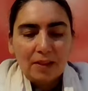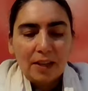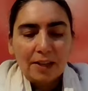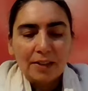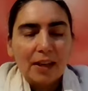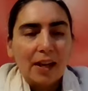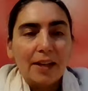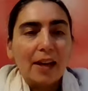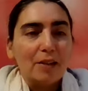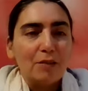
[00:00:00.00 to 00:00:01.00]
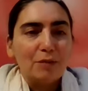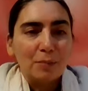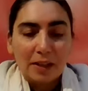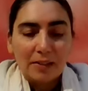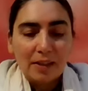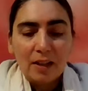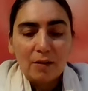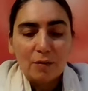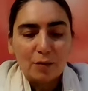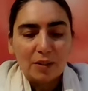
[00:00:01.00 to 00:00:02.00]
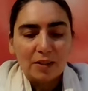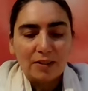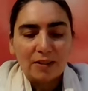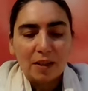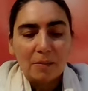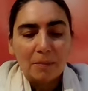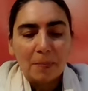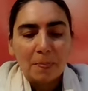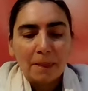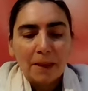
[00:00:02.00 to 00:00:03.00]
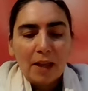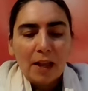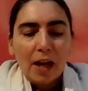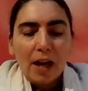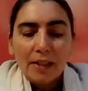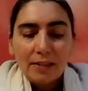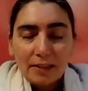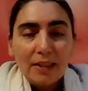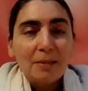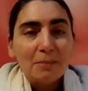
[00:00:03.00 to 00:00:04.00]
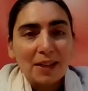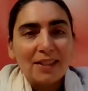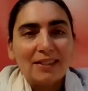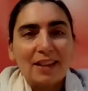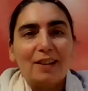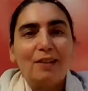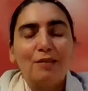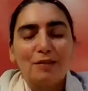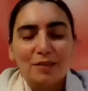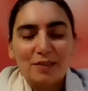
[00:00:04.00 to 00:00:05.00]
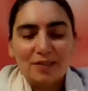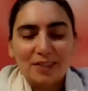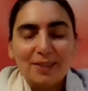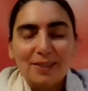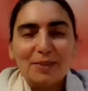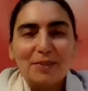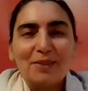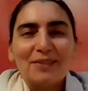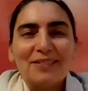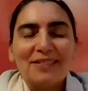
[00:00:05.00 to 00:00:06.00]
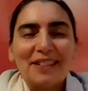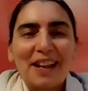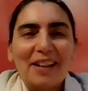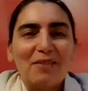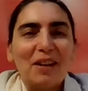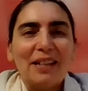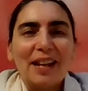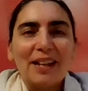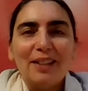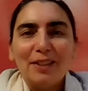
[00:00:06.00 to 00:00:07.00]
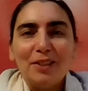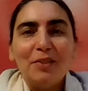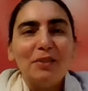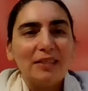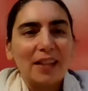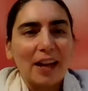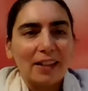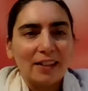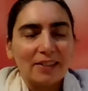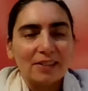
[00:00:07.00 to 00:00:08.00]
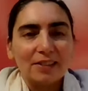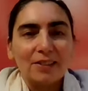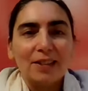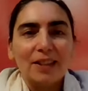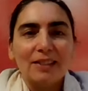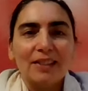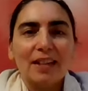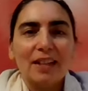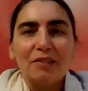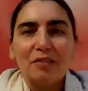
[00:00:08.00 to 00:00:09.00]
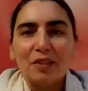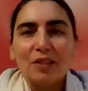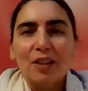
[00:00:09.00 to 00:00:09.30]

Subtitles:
that I had for myself was, I see myself, and so I quite like to use that as a kind of